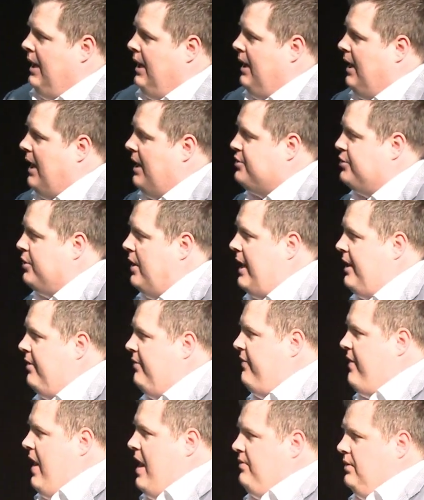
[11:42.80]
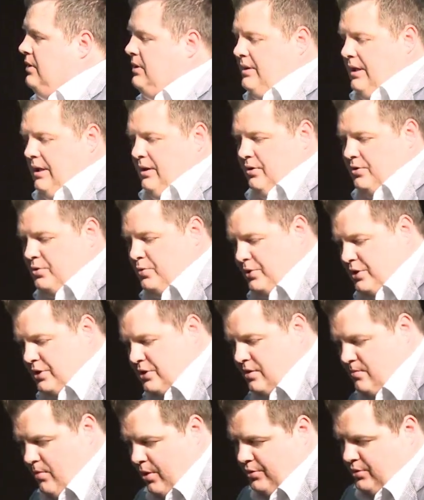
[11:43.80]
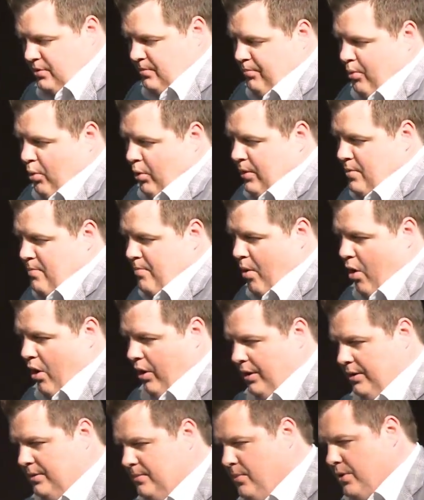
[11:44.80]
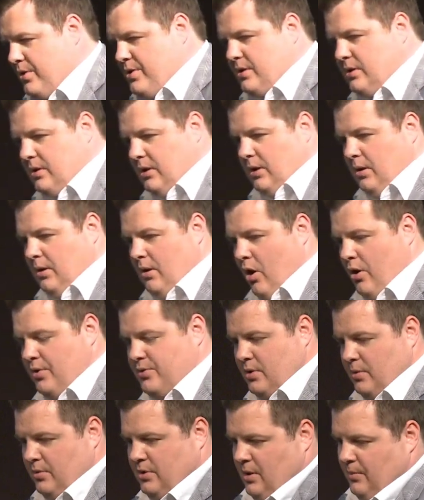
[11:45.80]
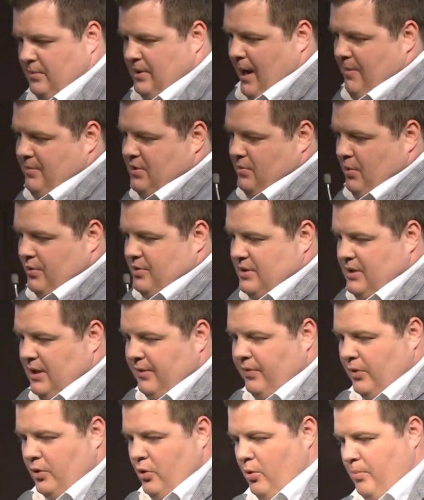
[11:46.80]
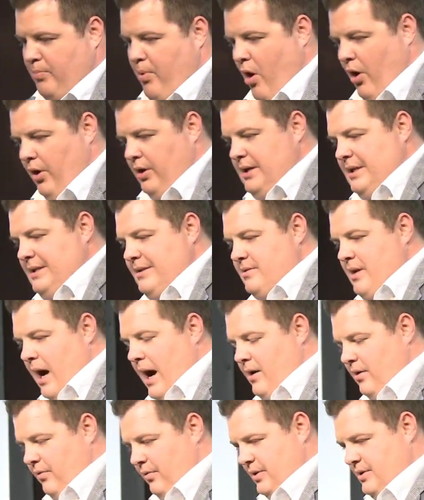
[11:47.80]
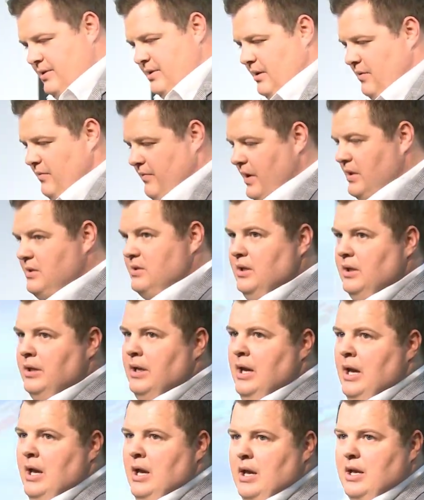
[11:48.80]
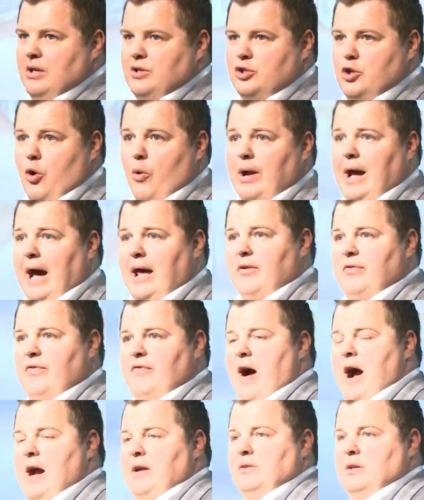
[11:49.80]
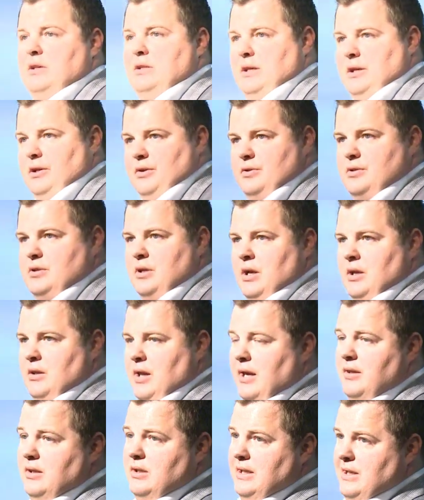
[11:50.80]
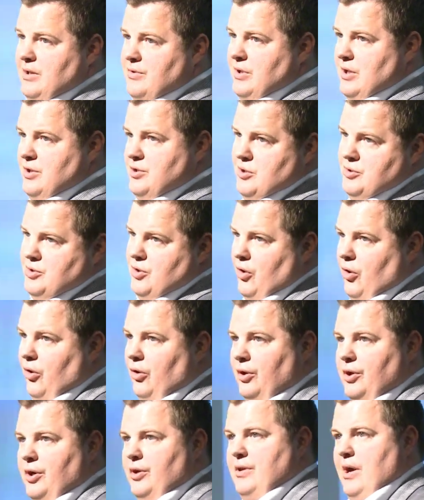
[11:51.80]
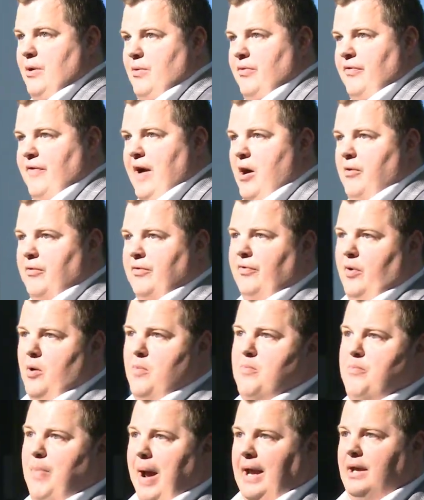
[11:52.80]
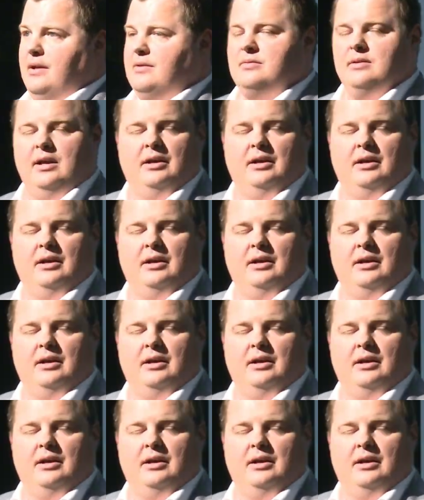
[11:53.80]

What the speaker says: I'll show you how to find the deals, which is the most important part. Also sometimes the most difficult part inside of real estate investing is knowing how to find the deals, like the deals I showed you earlier that were found from banks.